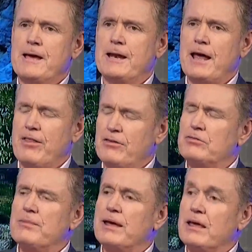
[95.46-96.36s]
and
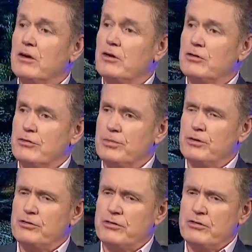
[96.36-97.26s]
others making
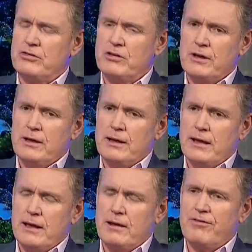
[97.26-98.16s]
contributions.
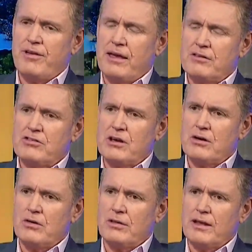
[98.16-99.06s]
If they get
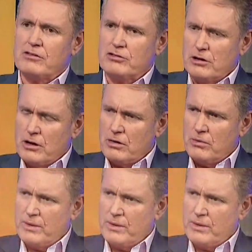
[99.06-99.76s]
stuck on that slower